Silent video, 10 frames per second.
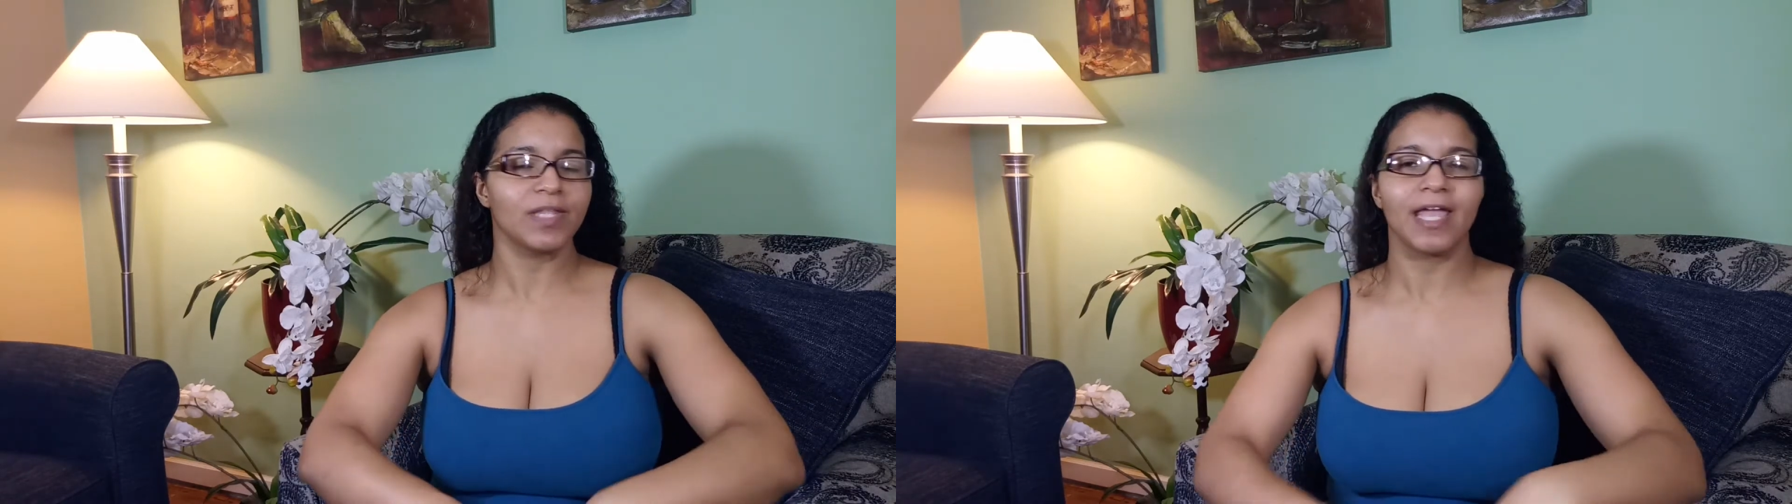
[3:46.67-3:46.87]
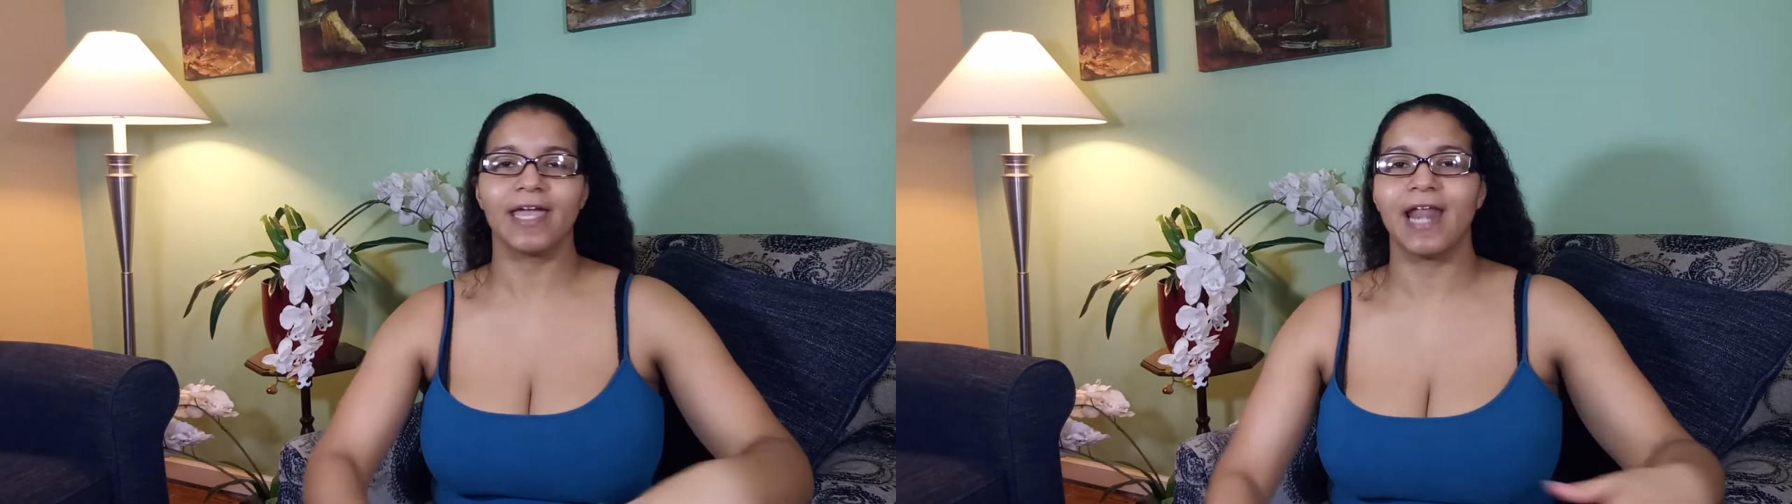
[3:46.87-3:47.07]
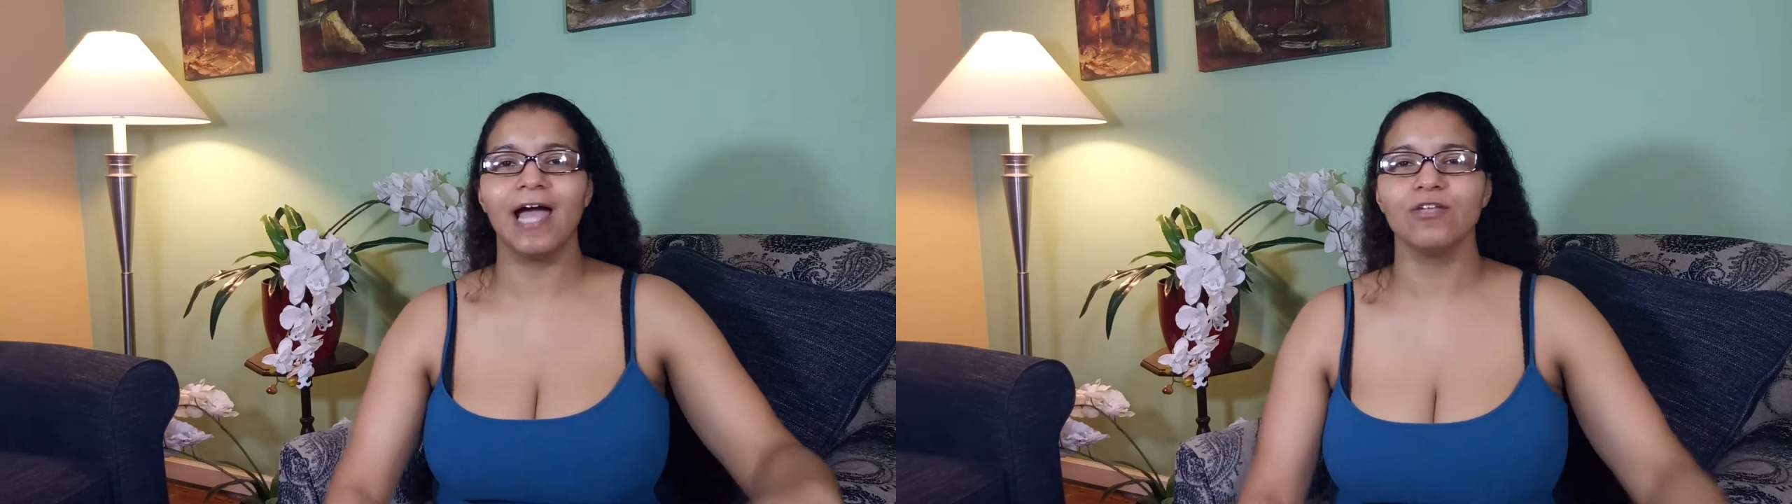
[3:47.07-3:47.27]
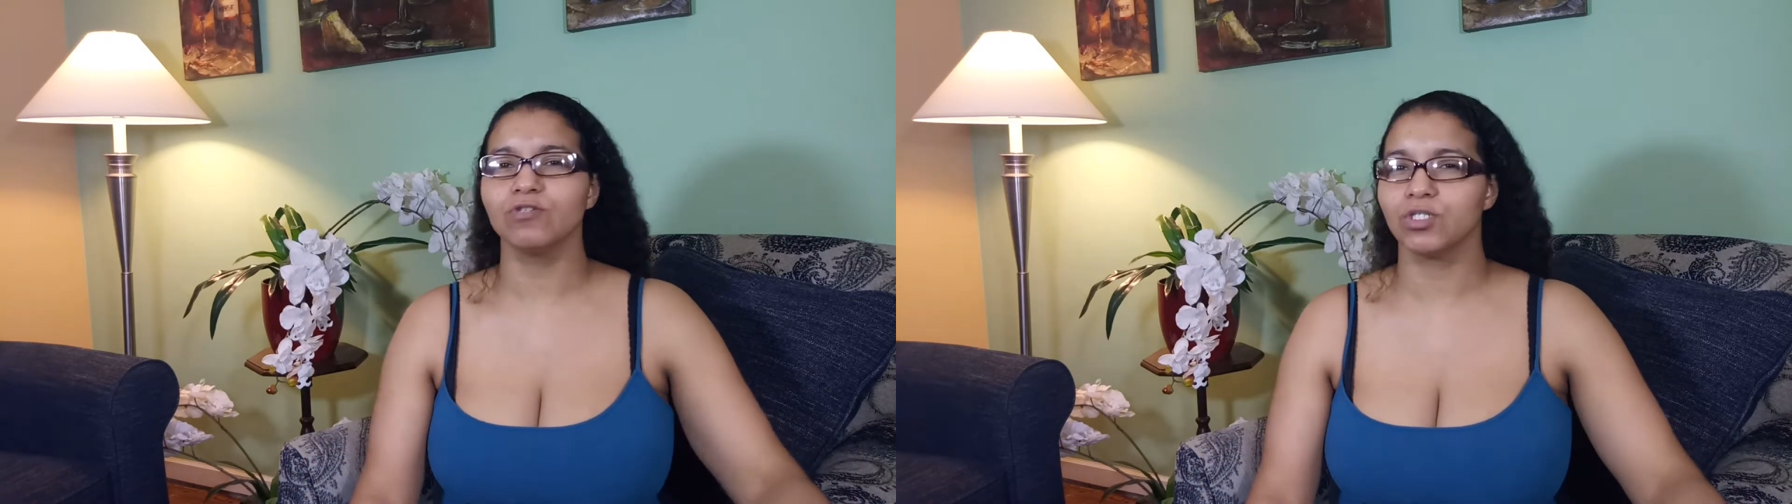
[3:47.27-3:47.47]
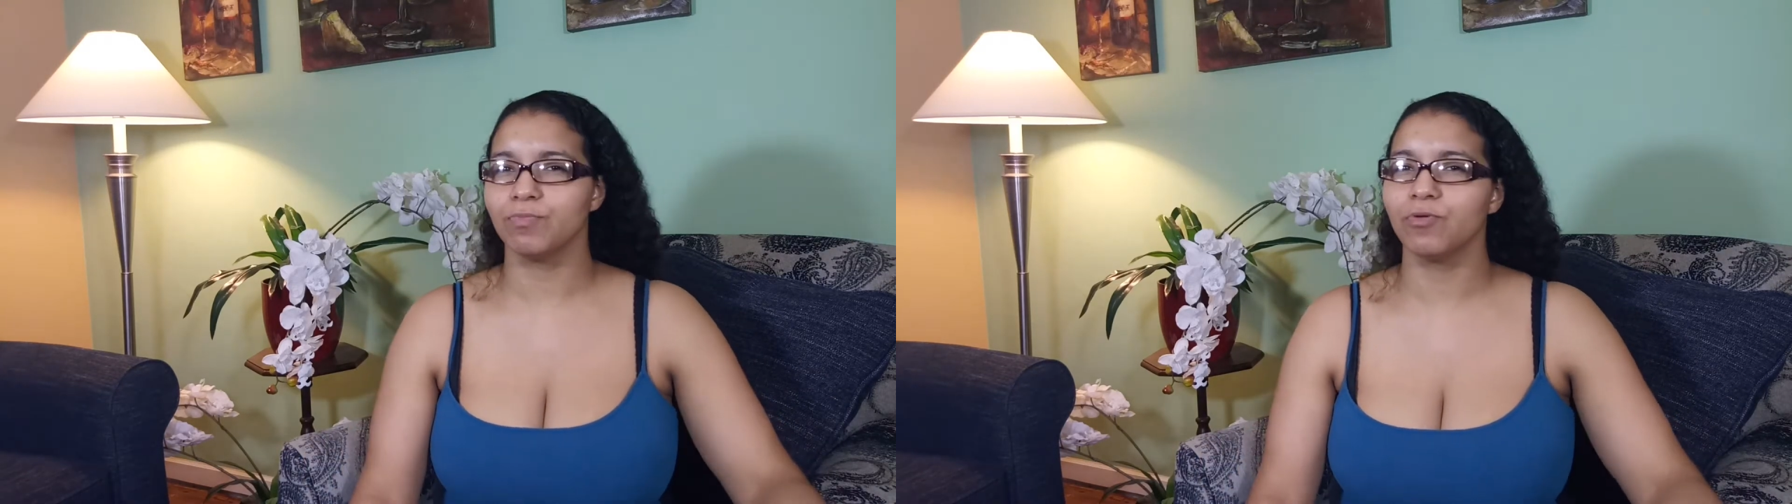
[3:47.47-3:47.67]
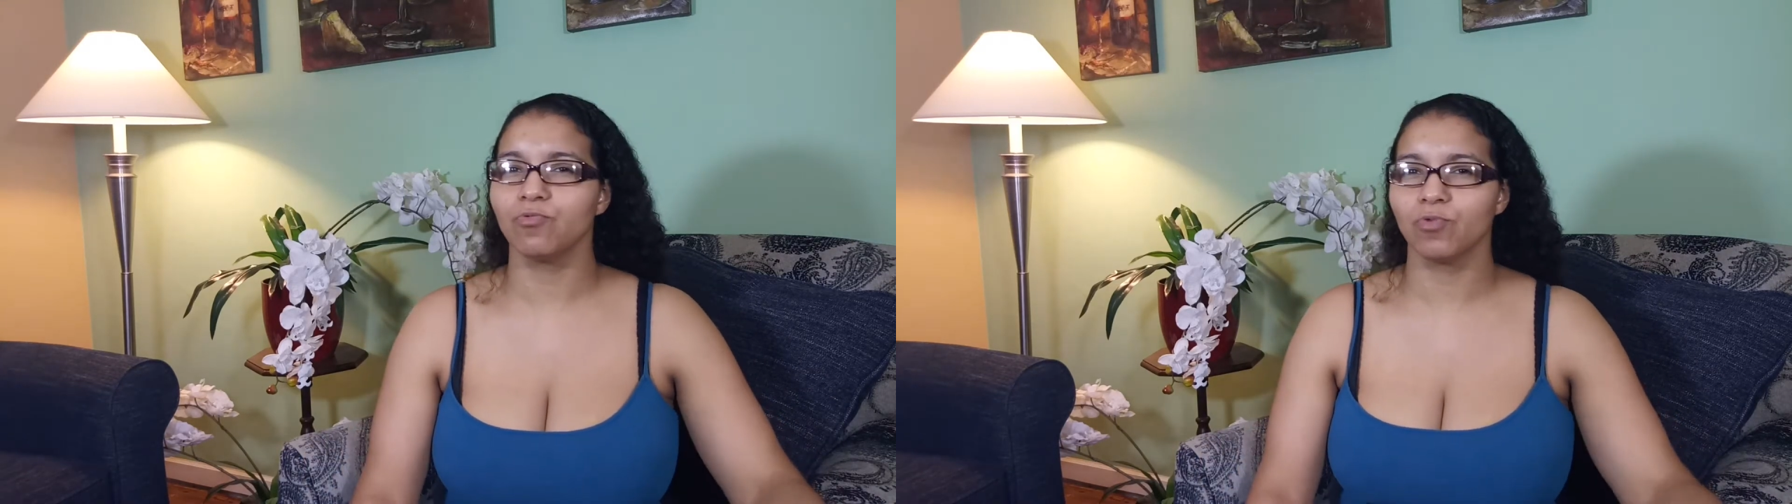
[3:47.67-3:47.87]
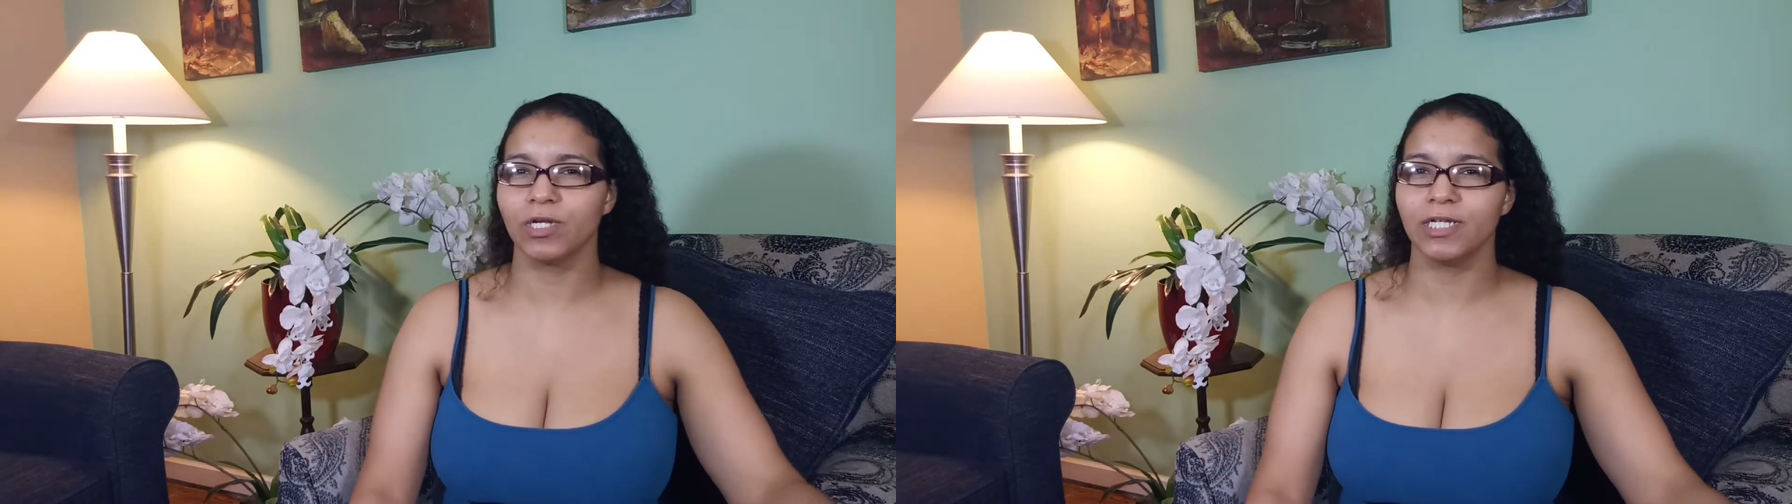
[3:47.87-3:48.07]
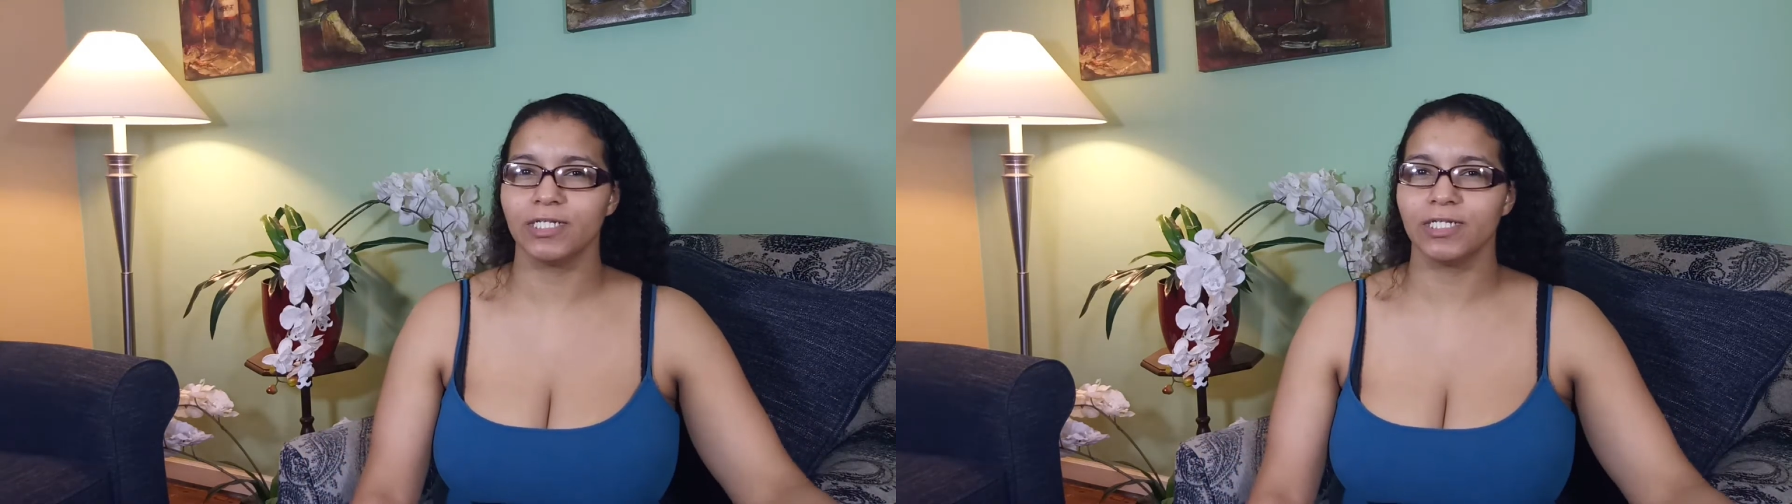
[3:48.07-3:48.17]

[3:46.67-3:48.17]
And I used to be really